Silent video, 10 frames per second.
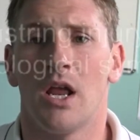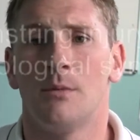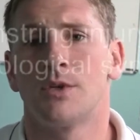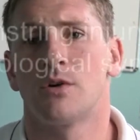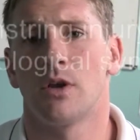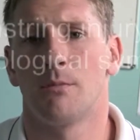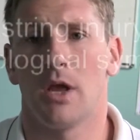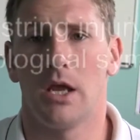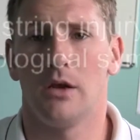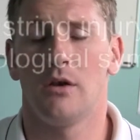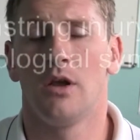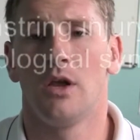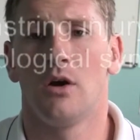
hamstring pain,